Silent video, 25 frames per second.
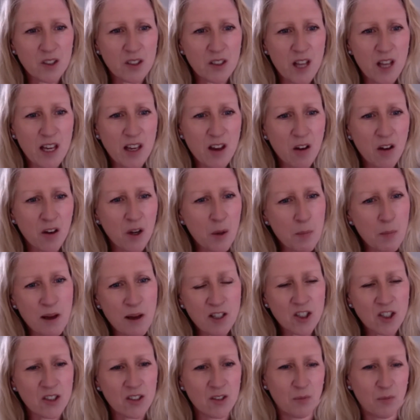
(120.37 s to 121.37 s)
They can't
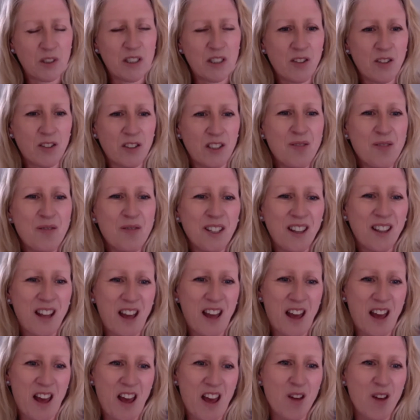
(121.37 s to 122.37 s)
imagine themselves living
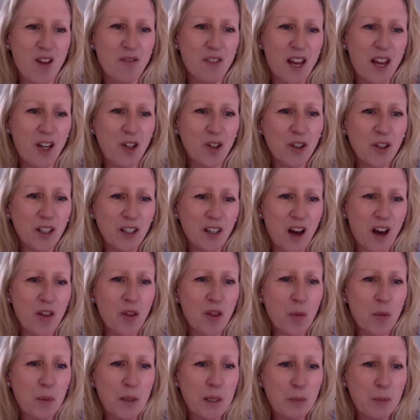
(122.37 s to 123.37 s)
there if they're looking at
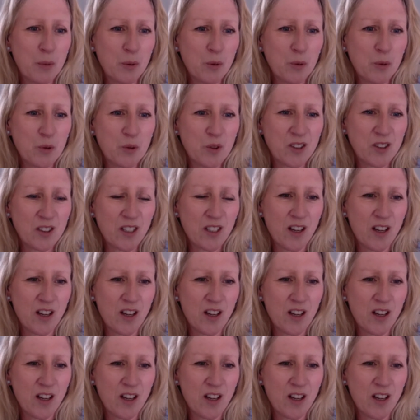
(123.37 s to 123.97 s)
other people's